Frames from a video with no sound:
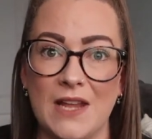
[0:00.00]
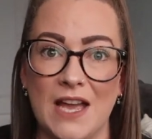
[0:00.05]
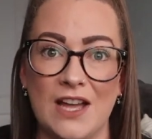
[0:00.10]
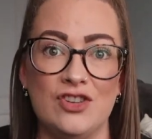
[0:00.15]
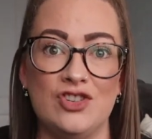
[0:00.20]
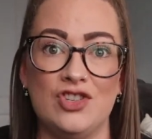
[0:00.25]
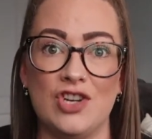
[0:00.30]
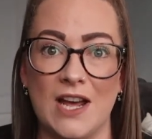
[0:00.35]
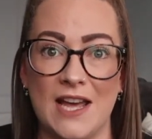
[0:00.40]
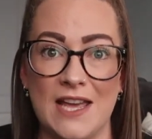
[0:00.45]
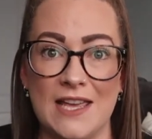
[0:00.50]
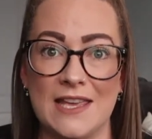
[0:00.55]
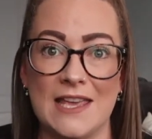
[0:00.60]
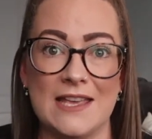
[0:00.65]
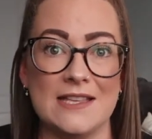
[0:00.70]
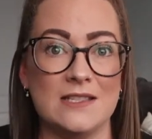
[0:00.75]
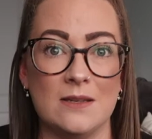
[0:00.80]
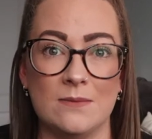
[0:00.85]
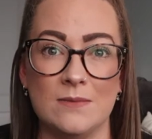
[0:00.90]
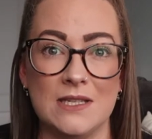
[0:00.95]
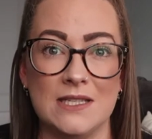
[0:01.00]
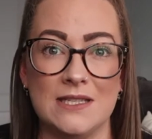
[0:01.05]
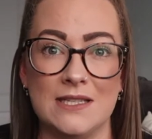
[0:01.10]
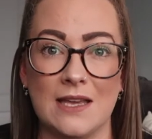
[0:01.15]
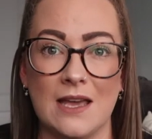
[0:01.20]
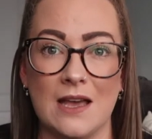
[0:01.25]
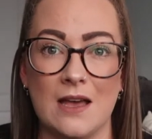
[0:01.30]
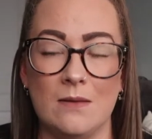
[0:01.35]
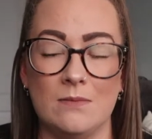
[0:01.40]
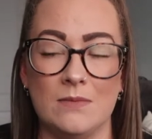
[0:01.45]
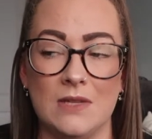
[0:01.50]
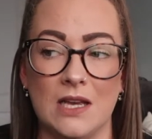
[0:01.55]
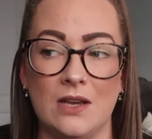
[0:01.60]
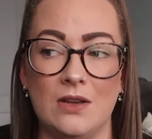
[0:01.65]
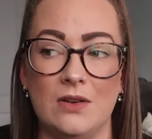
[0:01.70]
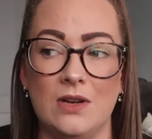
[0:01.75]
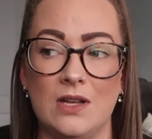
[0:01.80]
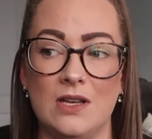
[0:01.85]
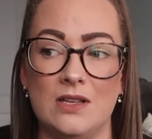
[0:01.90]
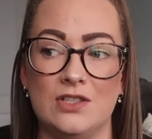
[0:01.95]
and try and get somebody to calm
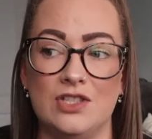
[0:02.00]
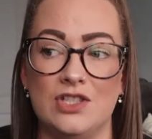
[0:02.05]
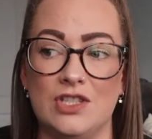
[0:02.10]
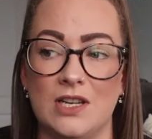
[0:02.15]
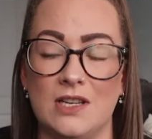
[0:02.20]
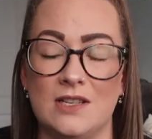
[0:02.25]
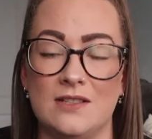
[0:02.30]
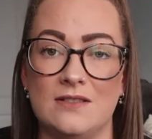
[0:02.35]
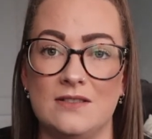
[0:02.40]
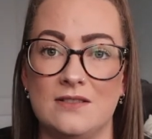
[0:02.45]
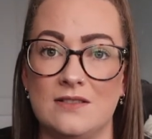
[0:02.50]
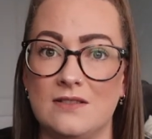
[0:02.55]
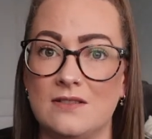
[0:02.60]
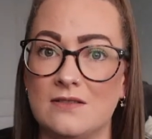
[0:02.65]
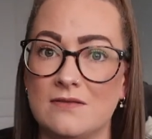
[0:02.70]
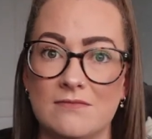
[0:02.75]
down is just,